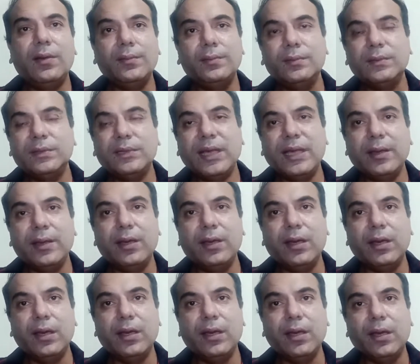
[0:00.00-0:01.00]
say
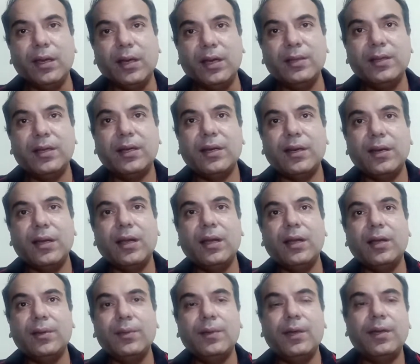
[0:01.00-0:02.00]
other
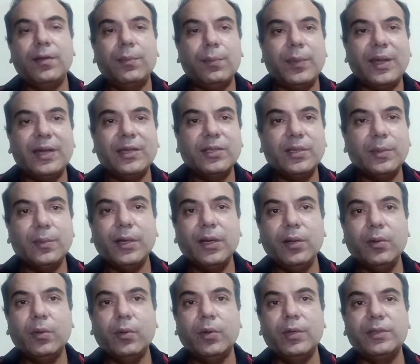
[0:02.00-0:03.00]

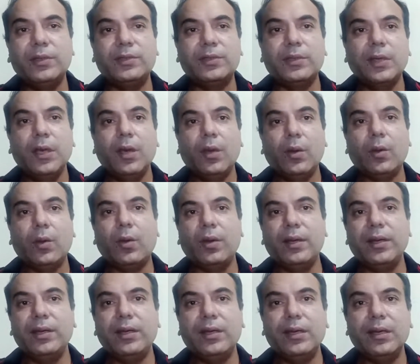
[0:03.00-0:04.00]
perishable goods
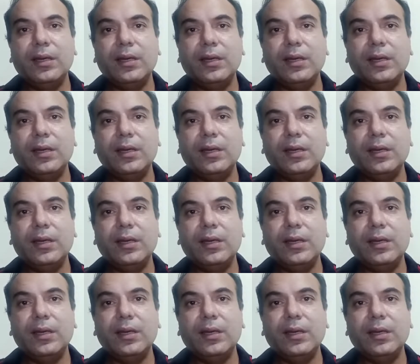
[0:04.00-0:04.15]
on